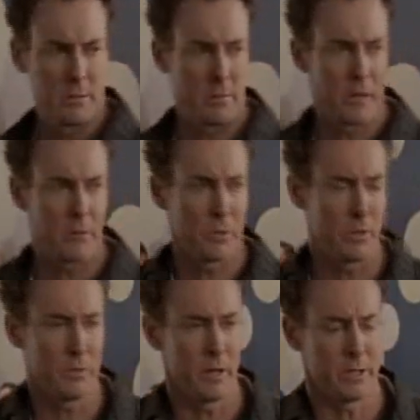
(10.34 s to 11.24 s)
the matter
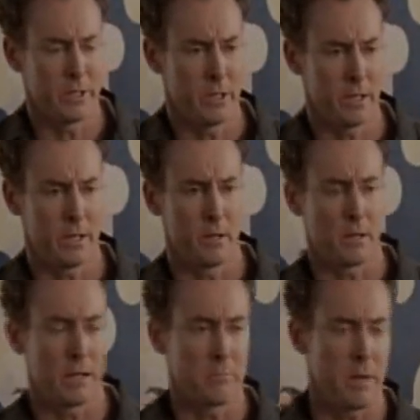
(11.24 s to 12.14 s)
with you there, Sheila? You
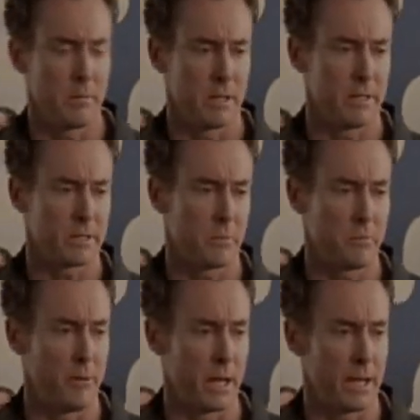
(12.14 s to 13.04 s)
look like Maybelline just
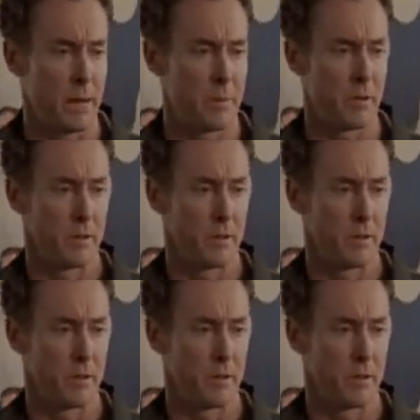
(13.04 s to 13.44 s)
went belly up.